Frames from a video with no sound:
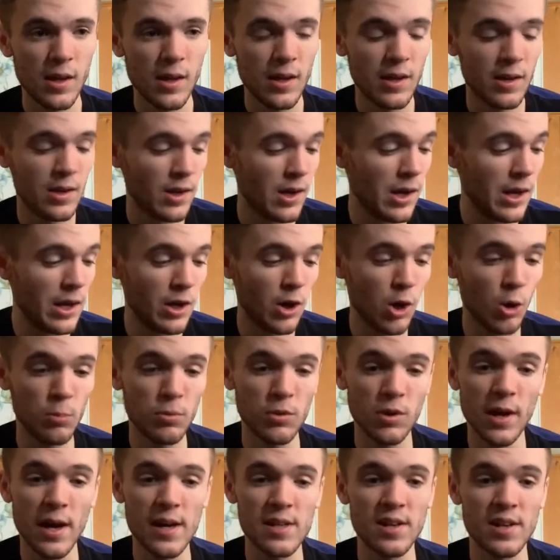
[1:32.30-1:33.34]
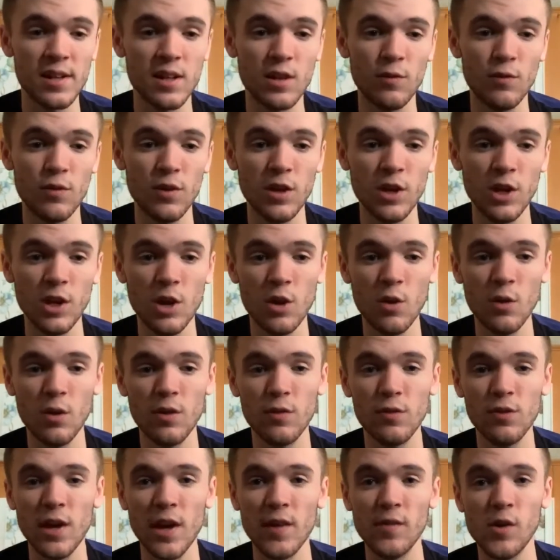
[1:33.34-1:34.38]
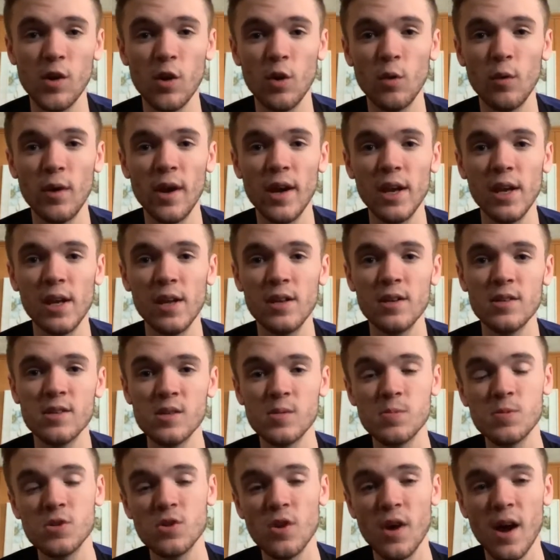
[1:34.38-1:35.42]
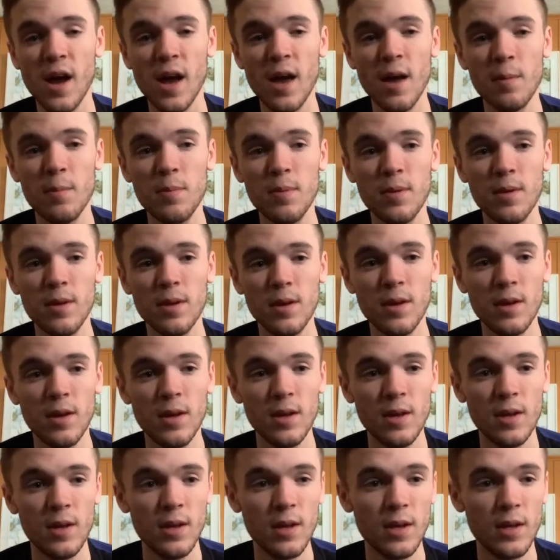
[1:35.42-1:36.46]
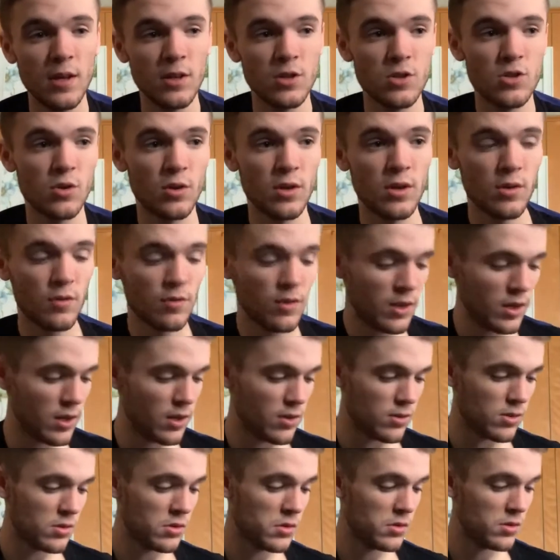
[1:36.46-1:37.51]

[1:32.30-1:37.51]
I hope you guys liked the video. If you haven't already, subscribe and enjoy the video.